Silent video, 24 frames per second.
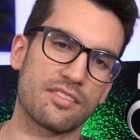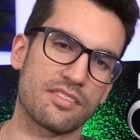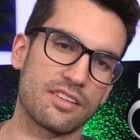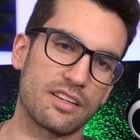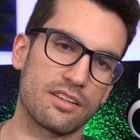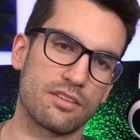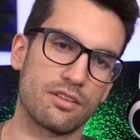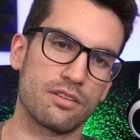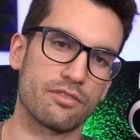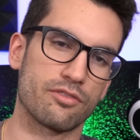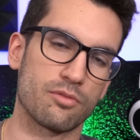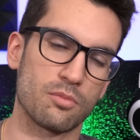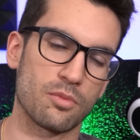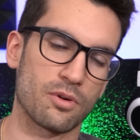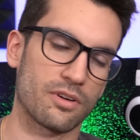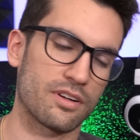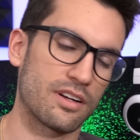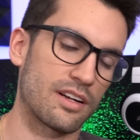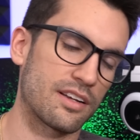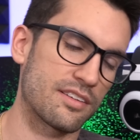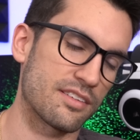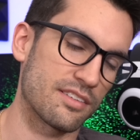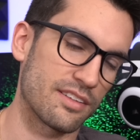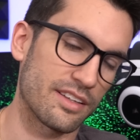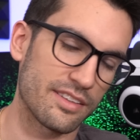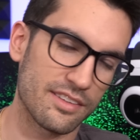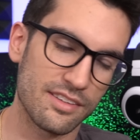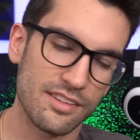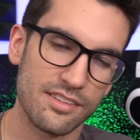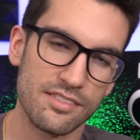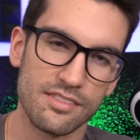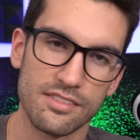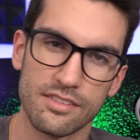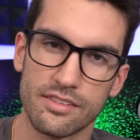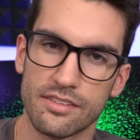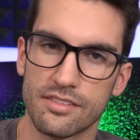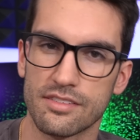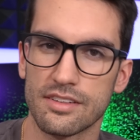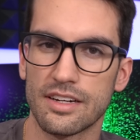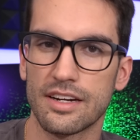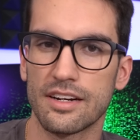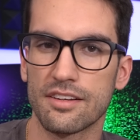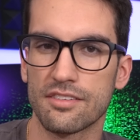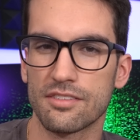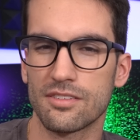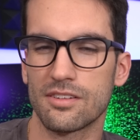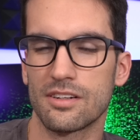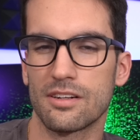Stay tuned for more content like this. This is
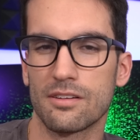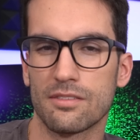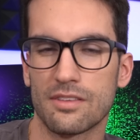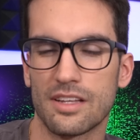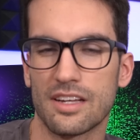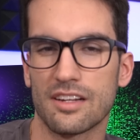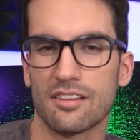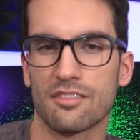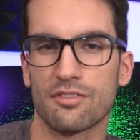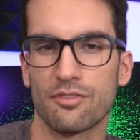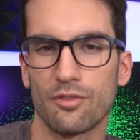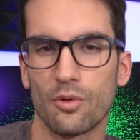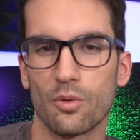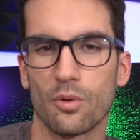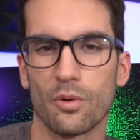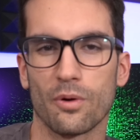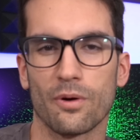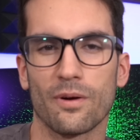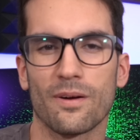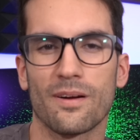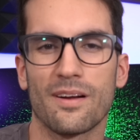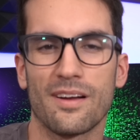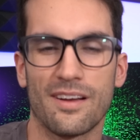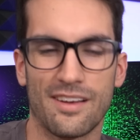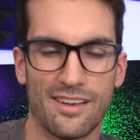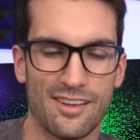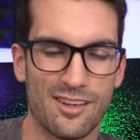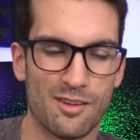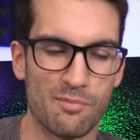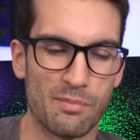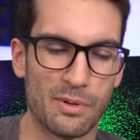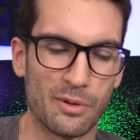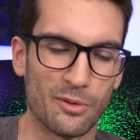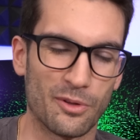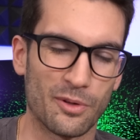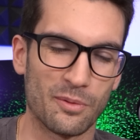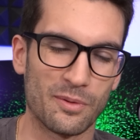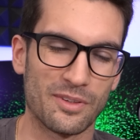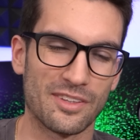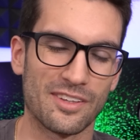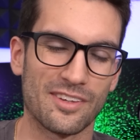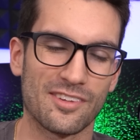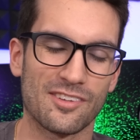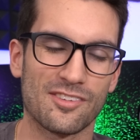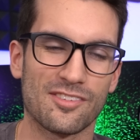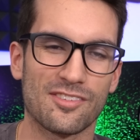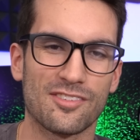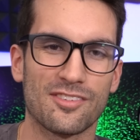Science Studio. Thanks for building with
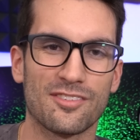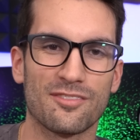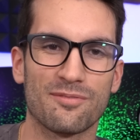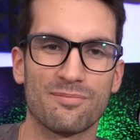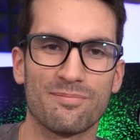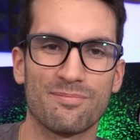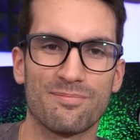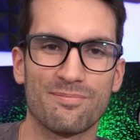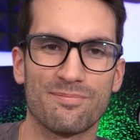us.